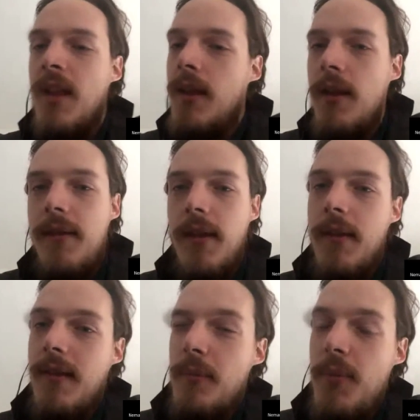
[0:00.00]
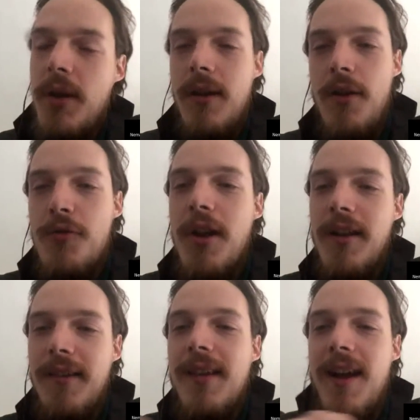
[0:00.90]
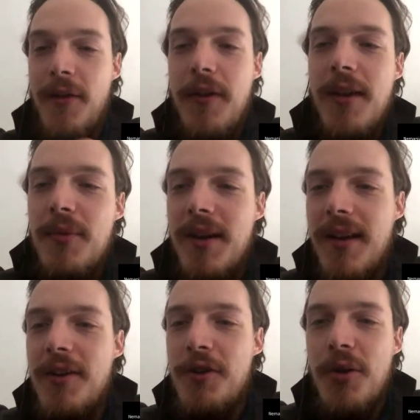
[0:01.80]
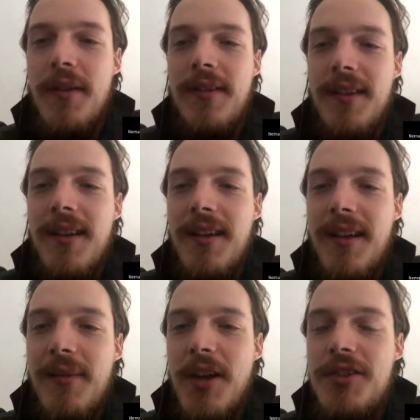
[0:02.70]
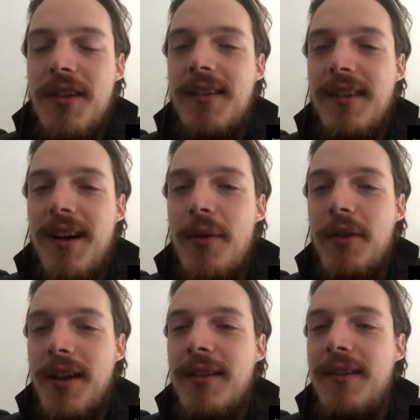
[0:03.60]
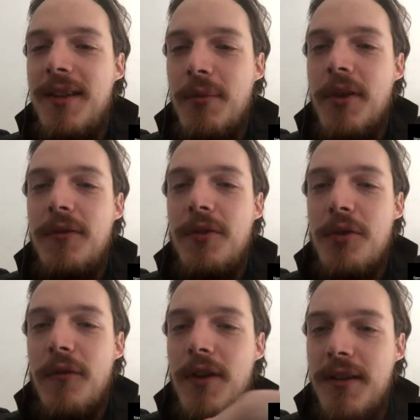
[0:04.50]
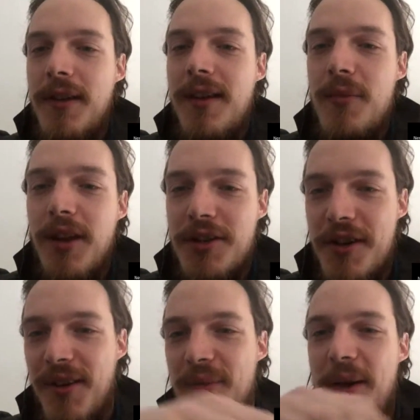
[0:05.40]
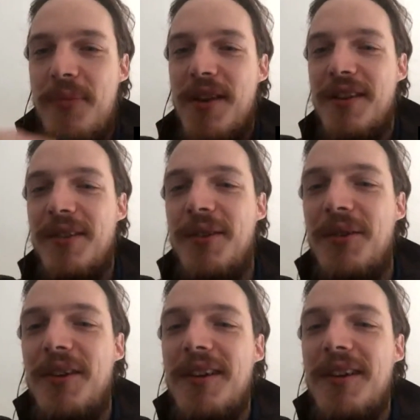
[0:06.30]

it's a bit unrealistic, I think, but you know, it's as much as I would like to see them lift the trophy, I think Camilla shares my opinion too.